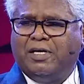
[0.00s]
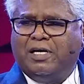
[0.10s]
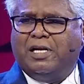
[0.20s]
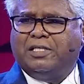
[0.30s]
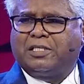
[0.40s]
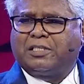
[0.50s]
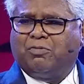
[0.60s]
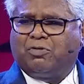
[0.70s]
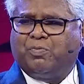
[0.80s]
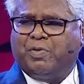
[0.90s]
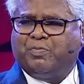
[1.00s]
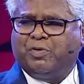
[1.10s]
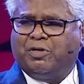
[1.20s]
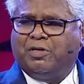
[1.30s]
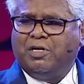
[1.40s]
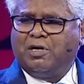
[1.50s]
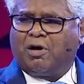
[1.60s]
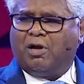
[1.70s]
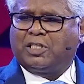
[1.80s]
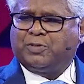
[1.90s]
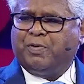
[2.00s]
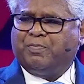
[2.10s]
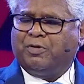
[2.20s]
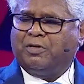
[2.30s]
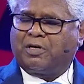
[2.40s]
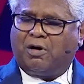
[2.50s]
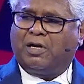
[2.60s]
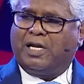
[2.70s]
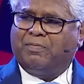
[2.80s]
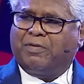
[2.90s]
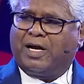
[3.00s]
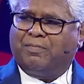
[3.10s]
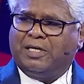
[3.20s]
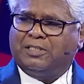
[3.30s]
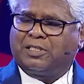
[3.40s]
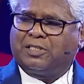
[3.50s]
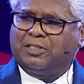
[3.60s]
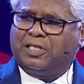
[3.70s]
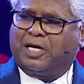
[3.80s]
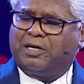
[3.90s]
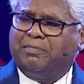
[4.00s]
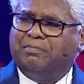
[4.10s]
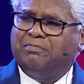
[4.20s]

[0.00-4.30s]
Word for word: He reaches out to people, calls people, called Abraham, Isaac, and Jacob.